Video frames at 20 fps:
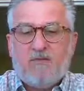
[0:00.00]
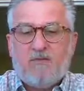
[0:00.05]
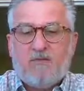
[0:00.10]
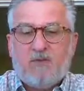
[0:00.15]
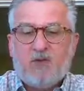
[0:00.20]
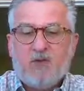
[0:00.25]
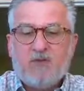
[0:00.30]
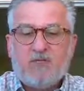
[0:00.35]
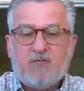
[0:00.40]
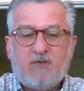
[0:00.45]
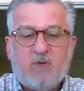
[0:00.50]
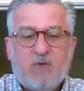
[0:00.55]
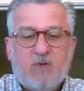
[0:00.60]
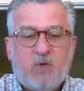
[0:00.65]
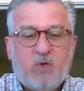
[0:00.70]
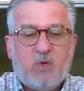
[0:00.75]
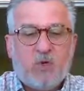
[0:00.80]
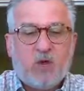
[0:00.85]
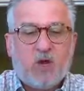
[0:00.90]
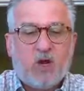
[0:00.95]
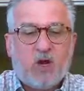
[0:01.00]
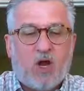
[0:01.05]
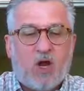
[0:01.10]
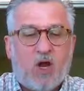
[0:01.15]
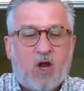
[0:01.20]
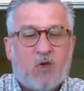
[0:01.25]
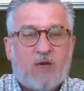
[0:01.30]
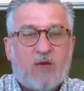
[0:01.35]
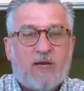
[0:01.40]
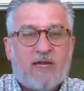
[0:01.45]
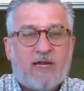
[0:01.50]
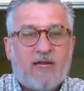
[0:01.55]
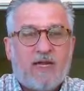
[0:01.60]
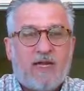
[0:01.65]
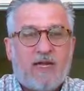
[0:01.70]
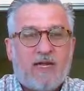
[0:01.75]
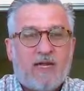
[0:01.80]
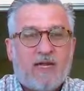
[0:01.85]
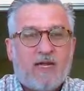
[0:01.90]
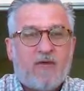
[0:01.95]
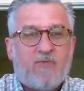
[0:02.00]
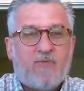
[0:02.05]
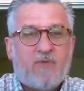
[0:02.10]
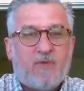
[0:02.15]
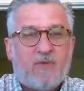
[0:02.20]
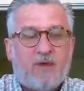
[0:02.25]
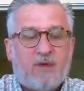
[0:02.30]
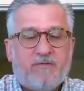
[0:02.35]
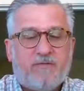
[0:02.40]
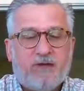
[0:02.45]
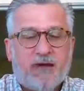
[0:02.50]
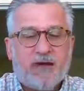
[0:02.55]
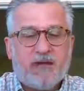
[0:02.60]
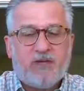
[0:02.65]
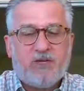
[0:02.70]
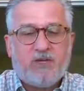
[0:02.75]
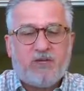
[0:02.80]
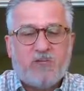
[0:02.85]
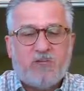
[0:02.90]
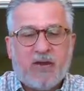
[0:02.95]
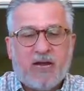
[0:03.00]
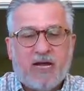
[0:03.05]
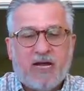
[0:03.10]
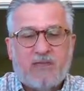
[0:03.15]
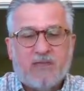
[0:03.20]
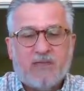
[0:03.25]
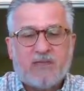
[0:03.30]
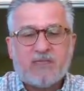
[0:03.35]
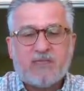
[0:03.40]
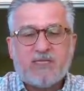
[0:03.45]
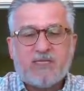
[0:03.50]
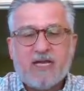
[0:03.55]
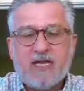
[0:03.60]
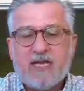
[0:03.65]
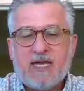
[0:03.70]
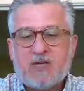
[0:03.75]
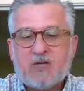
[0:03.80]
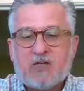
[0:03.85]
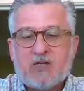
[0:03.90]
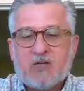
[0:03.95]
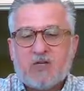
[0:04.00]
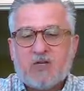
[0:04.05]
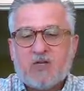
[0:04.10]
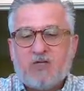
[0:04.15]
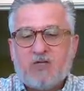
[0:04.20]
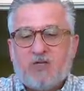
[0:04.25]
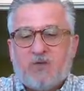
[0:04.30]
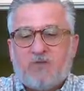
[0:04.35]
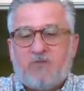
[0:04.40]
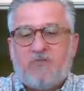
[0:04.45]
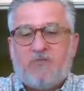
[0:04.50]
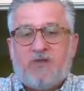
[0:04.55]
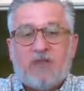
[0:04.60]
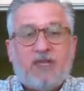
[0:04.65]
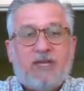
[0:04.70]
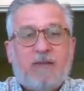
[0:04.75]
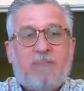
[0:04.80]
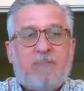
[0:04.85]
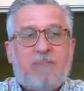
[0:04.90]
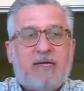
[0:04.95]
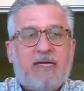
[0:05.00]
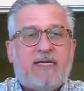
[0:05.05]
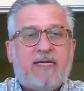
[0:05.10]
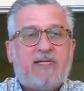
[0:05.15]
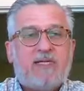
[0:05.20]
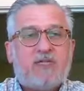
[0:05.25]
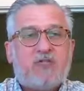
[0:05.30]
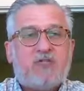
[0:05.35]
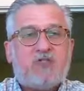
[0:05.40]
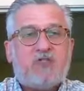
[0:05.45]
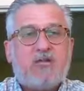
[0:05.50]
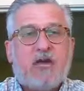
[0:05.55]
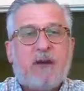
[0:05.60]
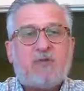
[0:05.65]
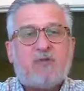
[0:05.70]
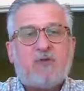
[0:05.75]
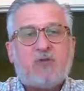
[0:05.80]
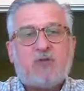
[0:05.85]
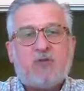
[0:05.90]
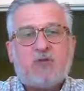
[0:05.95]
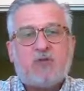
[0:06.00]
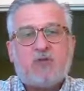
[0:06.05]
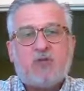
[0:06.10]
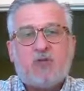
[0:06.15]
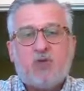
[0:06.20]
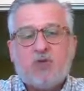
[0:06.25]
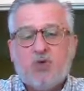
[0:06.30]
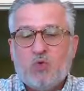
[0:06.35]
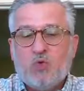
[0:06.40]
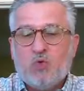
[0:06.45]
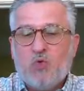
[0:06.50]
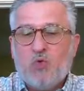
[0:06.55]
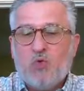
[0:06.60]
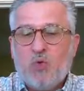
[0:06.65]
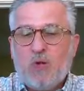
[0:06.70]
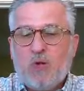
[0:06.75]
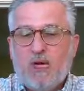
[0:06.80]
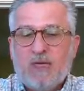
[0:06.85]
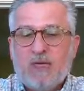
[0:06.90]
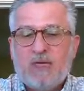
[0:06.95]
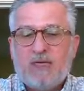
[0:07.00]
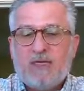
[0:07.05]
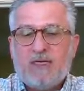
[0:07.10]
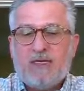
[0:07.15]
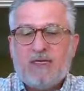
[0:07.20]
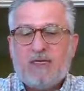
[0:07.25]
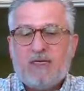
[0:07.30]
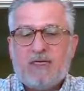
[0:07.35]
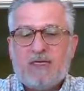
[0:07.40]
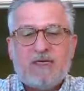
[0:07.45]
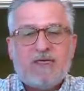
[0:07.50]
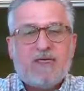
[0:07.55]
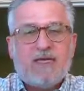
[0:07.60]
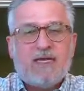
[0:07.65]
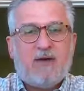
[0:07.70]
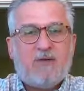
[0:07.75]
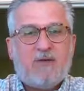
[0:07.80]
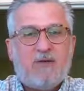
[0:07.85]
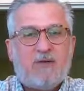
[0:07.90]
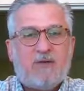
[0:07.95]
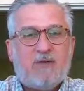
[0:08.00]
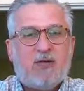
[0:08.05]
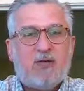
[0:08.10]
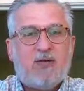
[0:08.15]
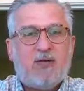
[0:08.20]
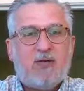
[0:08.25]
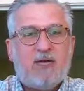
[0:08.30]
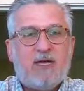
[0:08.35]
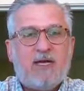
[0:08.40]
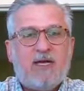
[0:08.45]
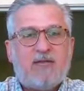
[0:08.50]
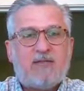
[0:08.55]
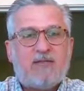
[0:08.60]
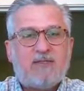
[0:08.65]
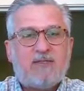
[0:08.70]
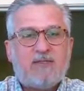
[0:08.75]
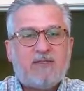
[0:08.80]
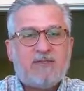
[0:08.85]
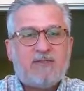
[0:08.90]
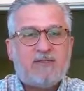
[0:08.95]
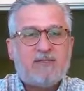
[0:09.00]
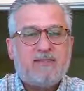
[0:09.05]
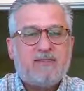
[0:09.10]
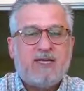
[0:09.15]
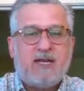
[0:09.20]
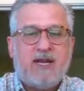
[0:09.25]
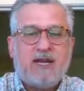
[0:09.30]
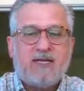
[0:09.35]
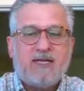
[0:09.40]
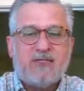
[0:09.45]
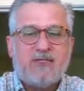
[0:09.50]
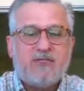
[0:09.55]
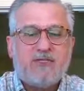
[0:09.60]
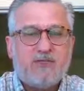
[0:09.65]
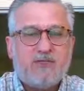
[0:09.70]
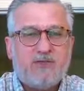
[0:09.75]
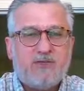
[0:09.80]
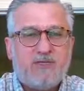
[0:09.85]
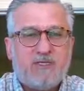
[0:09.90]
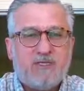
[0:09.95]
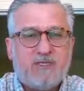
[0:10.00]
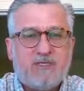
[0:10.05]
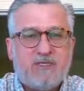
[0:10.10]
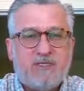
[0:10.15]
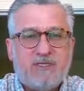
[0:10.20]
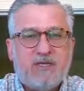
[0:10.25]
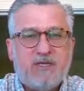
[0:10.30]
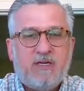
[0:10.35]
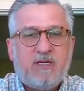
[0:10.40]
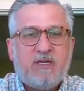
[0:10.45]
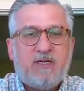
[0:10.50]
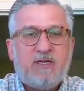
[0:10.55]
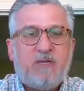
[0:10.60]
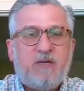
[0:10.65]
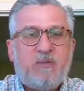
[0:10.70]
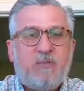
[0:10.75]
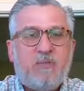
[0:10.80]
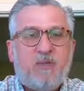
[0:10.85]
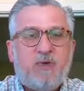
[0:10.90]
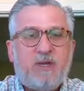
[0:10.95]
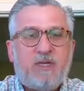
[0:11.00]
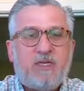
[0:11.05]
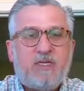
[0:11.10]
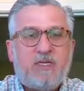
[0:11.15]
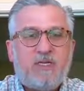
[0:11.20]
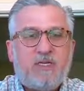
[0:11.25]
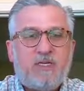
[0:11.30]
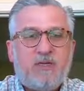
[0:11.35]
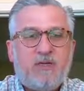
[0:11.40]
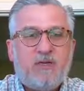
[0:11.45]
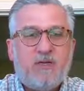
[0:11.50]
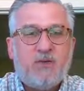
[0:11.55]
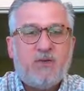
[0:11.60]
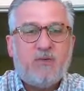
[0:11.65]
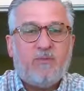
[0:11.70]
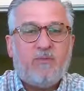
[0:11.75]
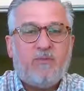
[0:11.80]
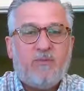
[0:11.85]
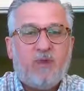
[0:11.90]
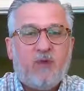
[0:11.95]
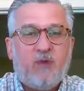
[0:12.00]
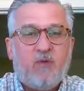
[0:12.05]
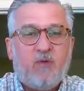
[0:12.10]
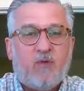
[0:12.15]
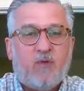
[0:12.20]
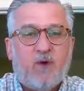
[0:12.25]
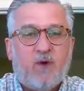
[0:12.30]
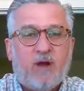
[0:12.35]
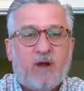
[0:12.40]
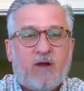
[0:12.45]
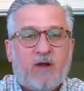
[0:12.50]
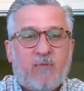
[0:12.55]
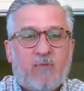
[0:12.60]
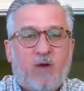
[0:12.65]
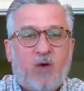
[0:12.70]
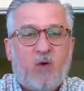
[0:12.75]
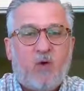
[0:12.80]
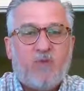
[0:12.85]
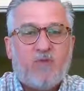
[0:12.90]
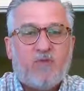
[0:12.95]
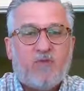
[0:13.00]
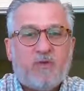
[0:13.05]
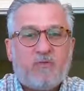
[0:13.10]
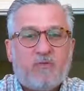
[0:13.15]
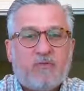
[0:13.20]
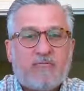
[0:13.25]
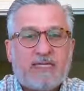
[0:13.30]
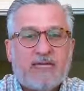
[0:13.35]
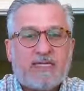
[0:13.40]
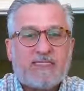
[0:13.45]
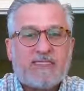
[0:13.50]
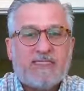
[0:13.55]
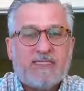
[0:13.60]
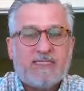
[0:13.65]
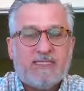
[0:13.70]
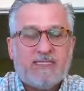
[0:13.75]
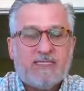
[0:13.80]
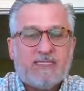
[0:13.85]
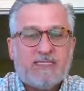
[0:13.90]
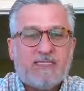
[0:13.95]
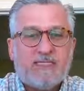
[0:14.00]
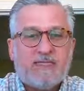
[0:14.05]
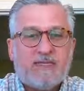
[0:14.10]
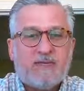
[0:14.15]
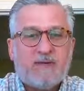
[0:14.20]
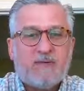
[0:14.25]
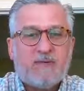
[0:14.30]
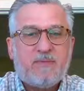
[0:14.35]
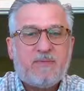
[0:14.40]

For those of you who are already here, if you want to find your Bibles and turn to Philippians chapter 2, that would be great. Hi, Susan. Good morning to you. Welcome home from Texas.